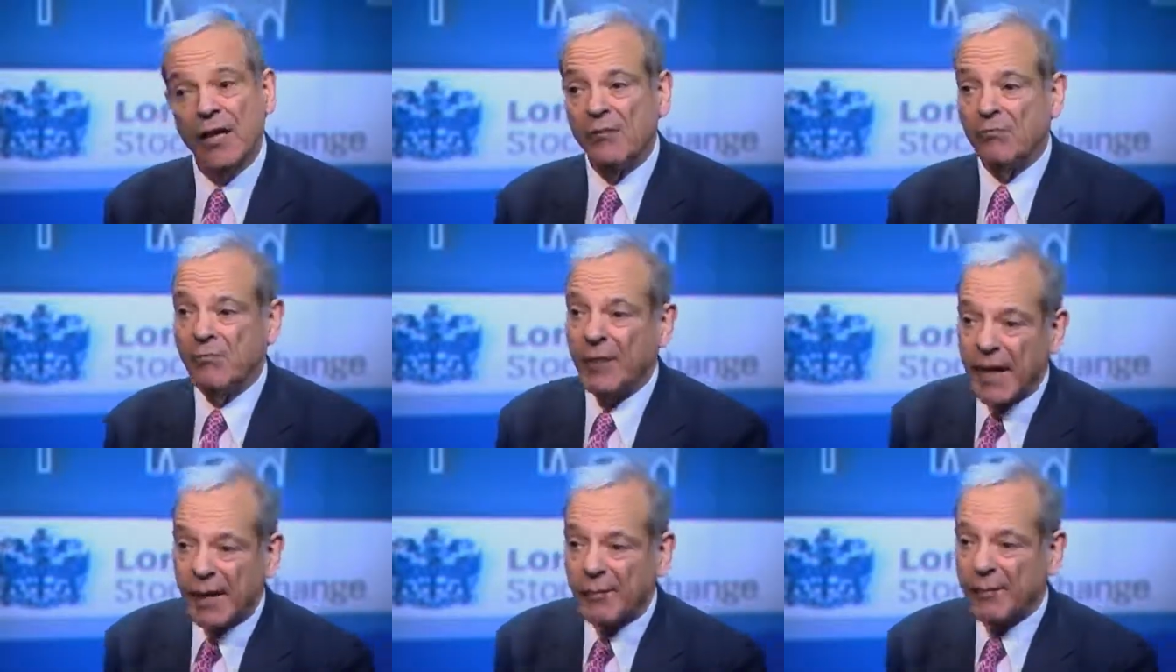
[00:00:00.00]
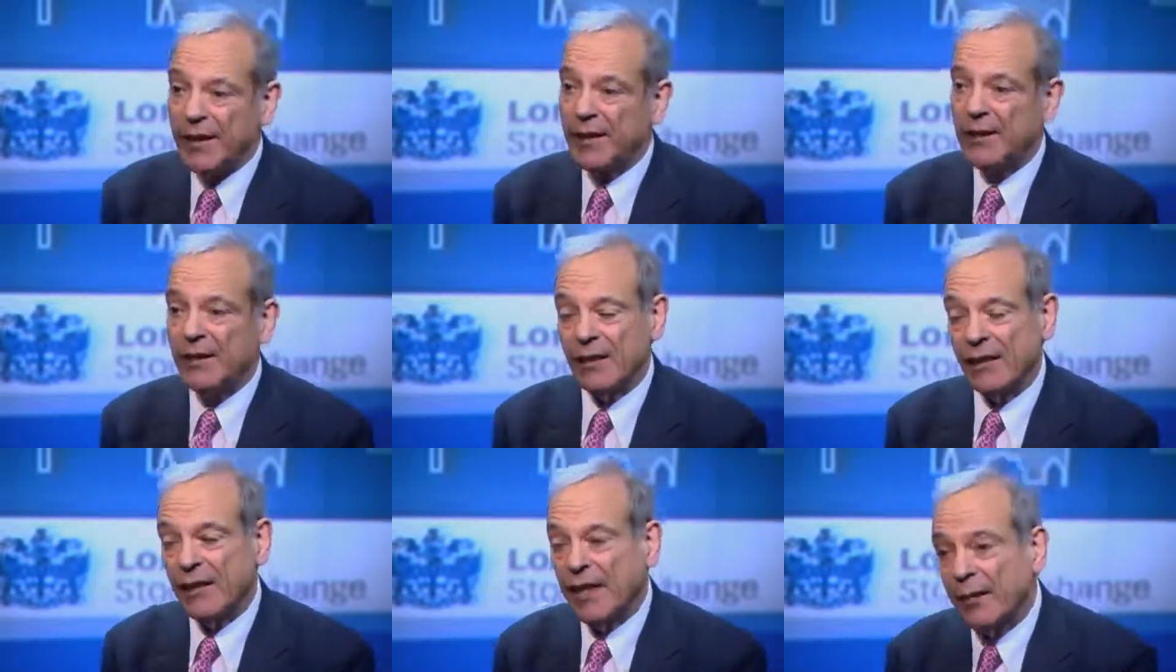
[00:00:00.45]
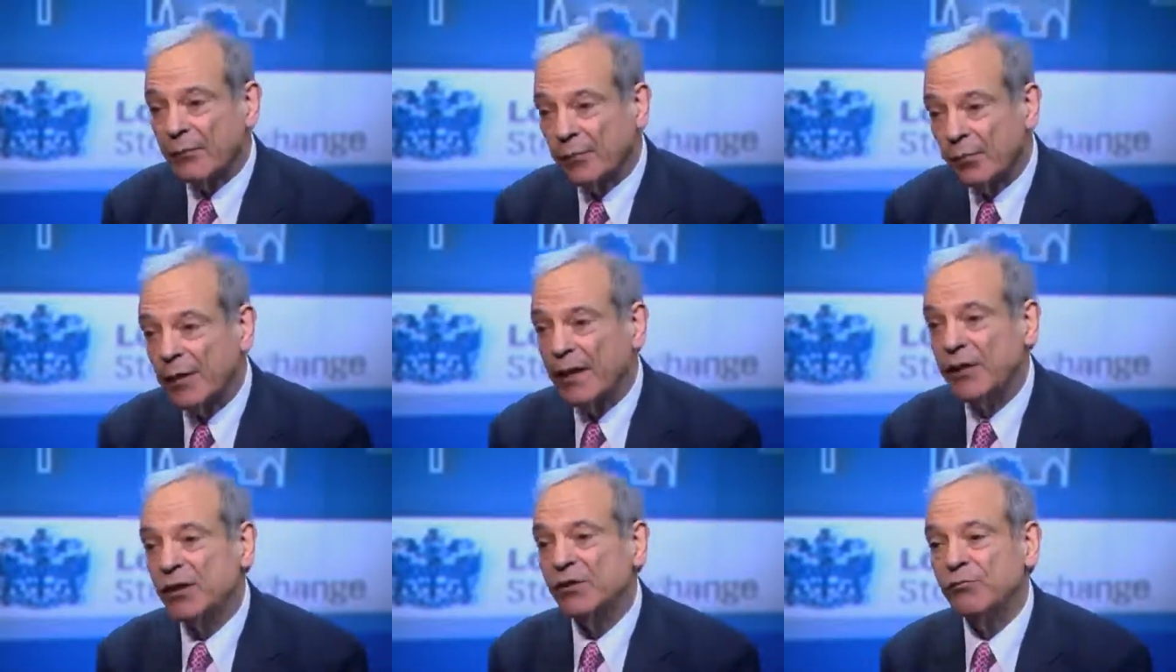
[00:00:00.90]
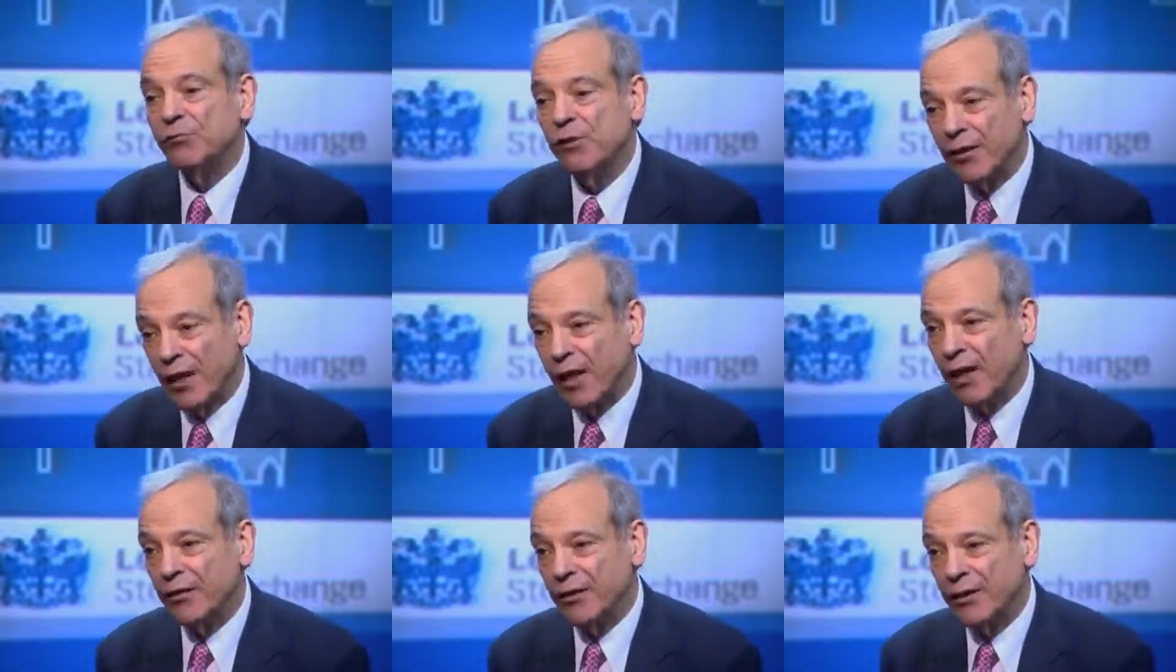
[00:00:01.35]
maybe in collaboration
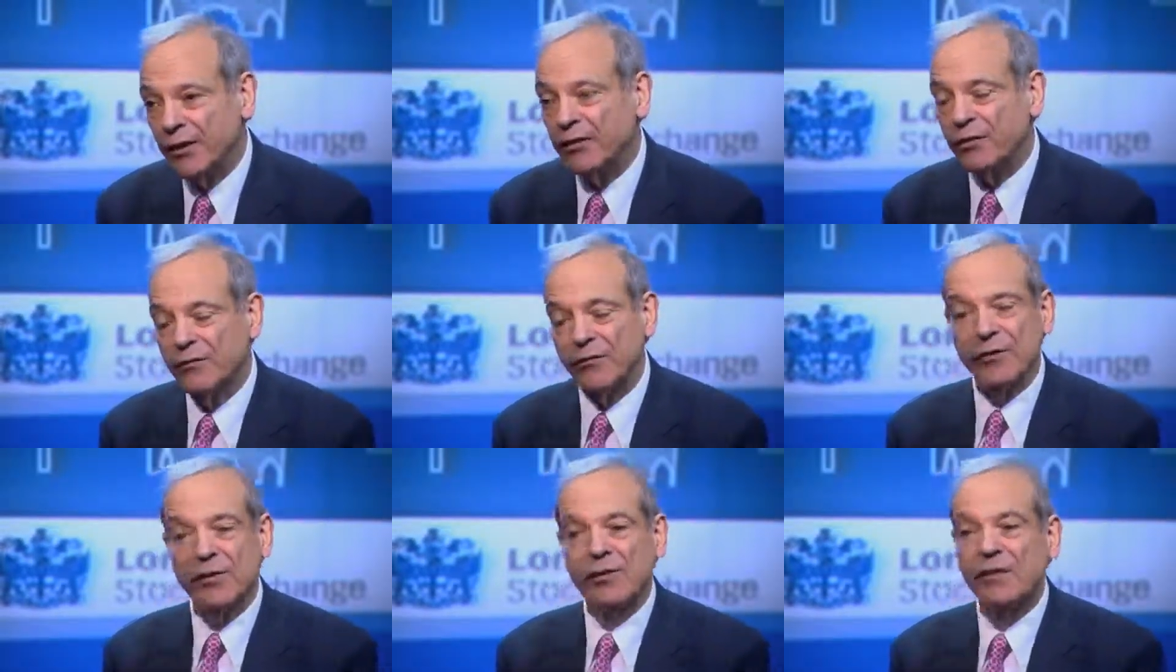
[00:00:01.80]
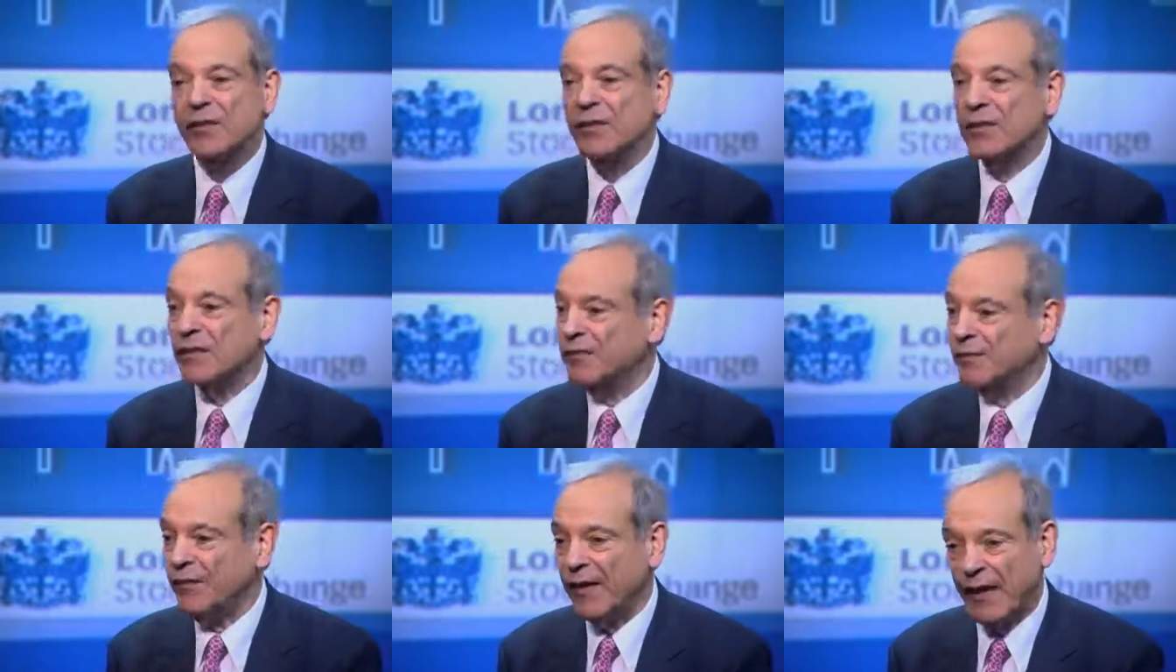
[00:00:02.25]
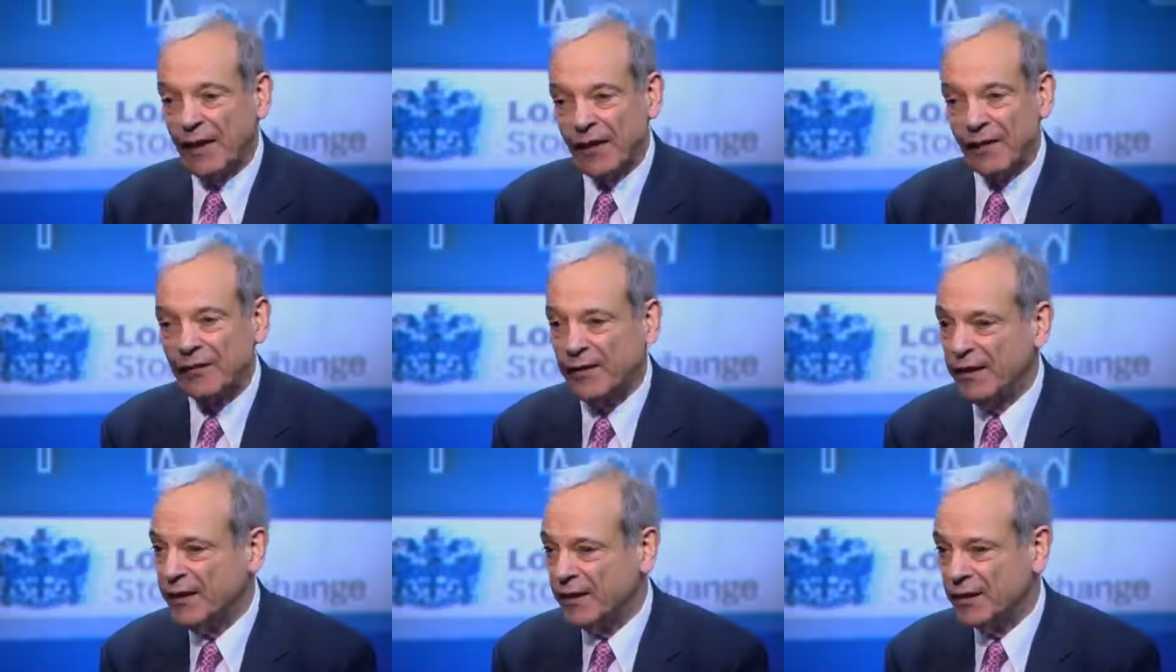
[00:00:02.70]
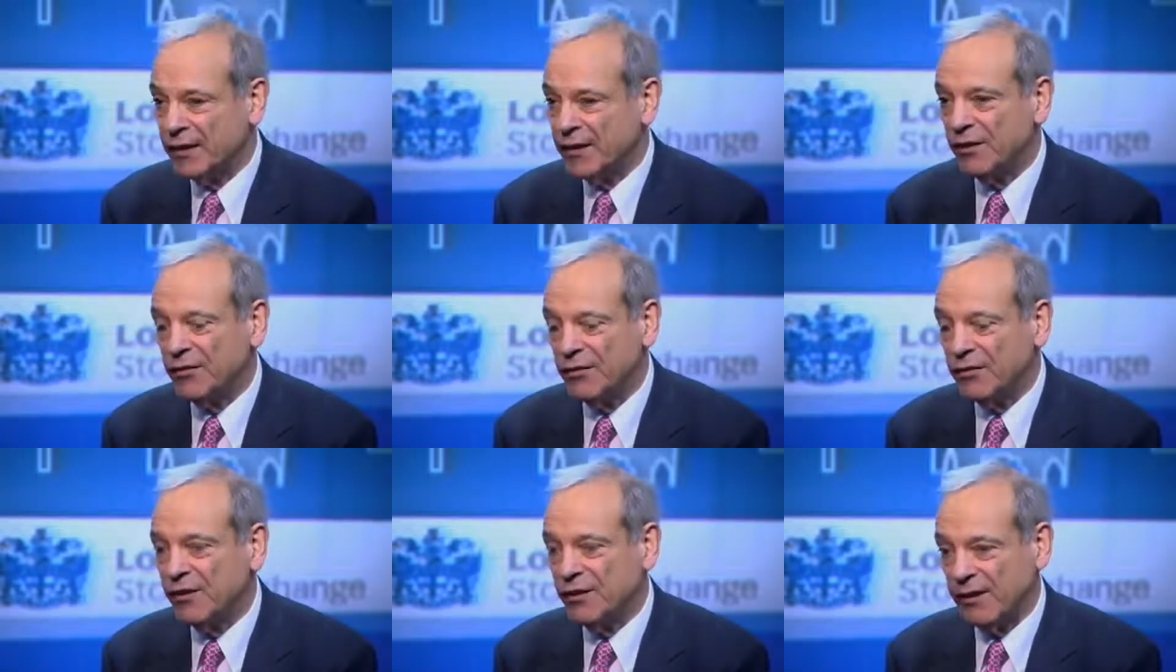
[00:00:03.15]
with other universities and faculty and
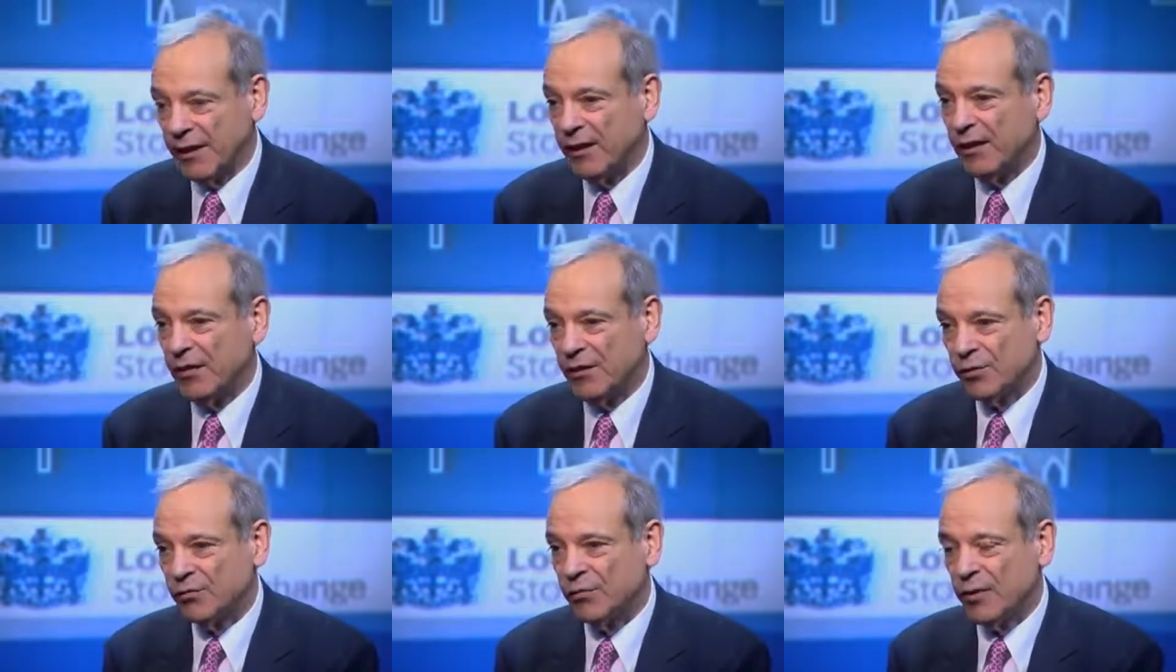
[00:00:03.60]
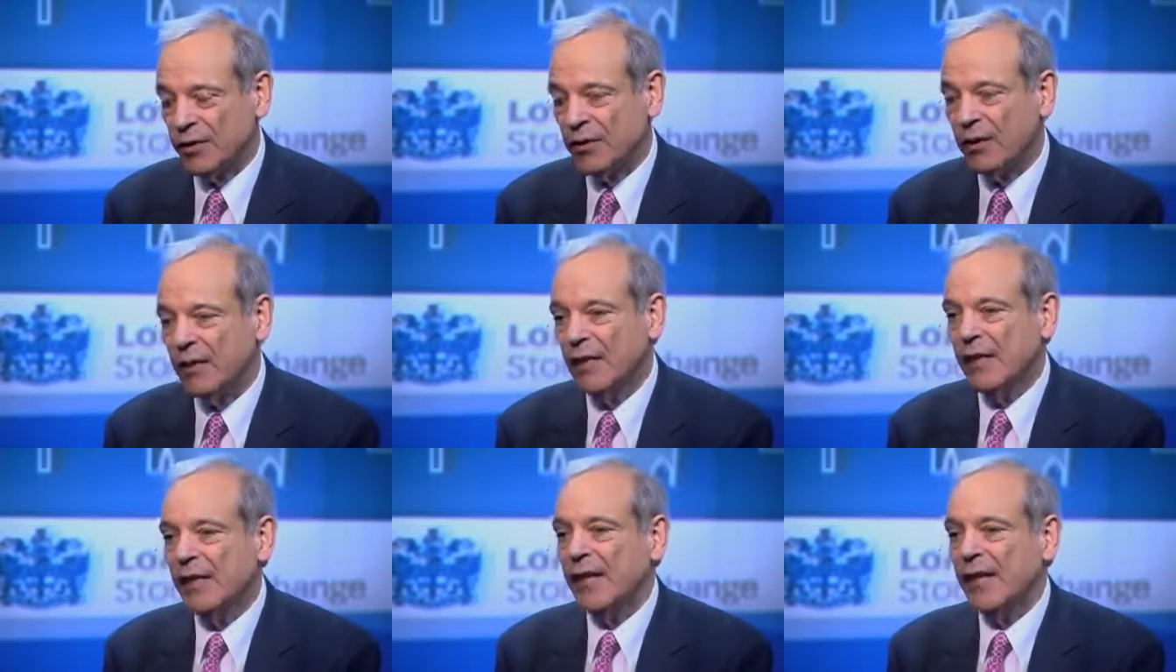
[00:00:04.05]
students elsewhere.